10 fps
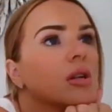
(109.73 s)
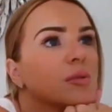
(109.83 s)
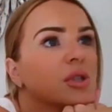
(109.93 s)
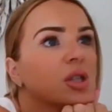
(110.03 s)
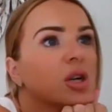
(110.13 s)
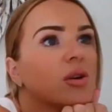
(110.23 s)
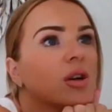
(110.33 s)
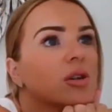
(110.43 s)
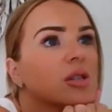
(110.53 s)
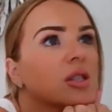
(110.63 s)
It's been so
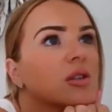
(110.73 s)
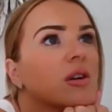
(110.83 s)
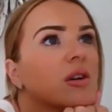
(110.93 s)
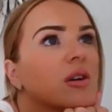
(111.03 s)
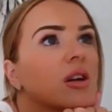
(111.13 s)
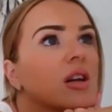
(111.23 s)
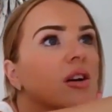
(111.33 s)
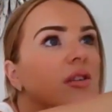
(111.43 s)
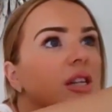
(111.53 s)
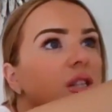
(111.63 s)
long since I've gone
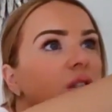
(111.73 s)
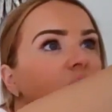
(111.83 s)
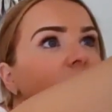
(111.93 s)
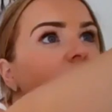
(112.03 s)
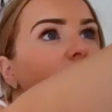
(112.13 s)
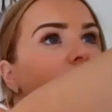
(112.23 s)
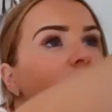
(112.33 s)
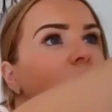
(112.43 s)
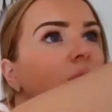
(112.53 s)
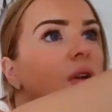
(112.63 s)
live on Instagram.
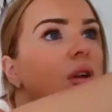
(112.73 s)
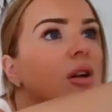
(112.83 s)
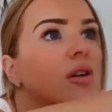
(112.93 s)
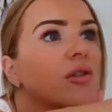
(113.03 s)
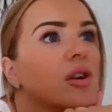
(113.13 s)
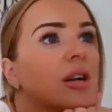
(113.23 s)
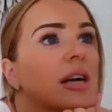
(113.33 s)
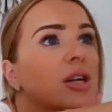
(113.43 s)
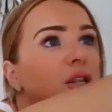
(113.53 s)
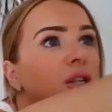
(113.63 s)
Forgotten how
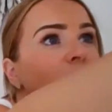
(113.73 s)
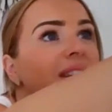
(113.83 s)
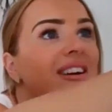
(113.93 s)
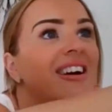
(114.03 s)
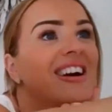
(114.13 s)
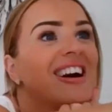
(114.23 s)
you do it.